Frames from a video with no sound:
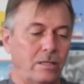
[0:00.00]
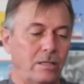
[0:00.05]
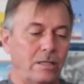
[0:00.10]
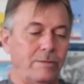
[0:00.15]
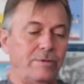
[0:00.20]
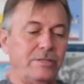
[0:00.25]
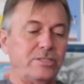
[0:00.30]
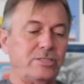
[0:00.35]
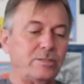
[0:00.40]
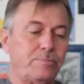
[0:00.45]

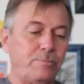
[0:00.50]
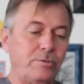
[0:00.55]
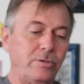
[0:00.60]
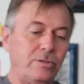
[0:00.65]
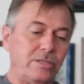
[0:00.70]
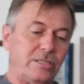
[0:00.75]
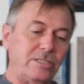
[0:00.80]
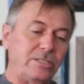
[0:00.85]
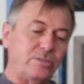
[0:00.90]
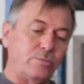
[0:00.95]
Let me just
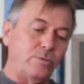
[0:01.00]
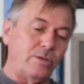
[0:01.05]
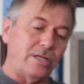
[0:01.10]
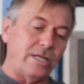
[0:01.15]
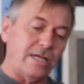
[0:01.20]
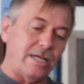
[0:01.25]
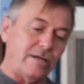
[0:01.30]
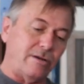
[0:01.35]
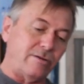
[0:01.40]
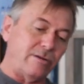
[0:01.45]
pull each
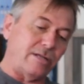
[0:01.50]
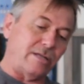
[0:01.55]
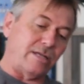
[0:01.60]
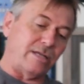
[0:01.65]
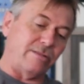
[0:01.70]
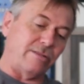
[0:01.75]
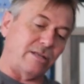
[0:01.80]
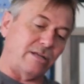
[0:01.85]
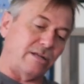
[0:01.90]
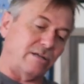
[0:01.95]
one out,
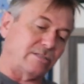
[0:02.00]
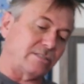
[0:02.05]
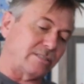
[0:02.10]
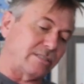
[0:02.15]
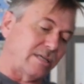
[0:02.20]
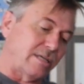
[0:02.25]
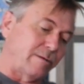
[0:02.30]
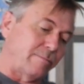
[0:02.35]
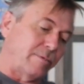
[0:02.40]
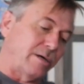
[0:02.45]
and then I'll
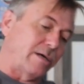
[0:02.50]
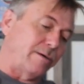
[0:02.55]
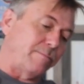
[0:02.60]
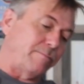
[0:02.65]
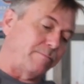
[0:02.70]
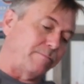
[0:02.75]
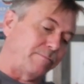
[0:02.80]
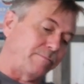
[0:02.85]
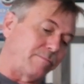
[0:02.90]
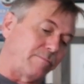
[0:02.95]
set them up.
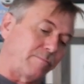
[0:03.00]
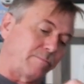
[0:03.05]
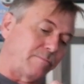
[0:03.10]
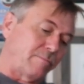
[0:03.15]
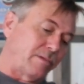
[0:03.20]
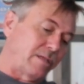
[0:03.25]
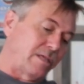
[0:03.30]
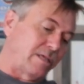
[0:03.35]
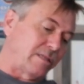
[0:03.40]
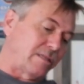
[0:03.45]

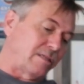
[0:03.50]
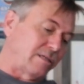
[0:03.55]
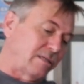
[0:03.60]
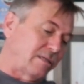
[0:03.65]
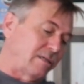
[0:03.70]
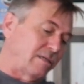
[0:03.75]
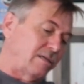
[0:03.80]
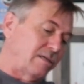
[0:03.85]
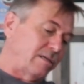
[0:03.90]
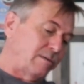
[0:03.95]
Get
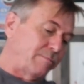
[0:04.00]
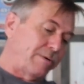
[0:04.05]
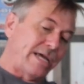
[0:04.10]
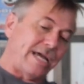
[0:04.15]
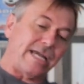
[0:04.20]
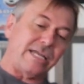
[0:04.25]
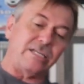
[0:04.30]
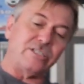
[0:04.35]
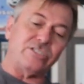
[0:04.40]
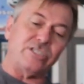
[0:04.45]
the
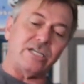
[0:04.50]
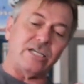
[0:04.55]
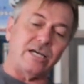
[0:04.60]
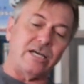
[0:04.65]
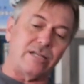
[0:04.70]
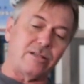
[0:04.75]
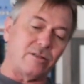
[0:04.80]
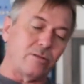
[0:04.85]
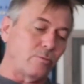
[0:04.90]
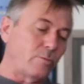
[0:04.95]
packaging
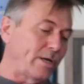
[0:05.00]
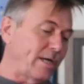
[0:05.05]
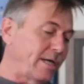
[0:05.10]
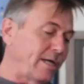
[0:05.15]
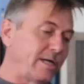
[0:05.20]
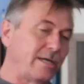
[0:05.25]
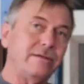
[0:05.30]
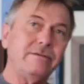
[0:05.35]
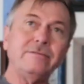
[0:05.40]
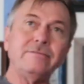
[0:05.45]
out of the
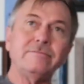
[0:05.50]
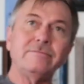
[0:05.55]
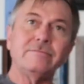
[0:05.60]
way.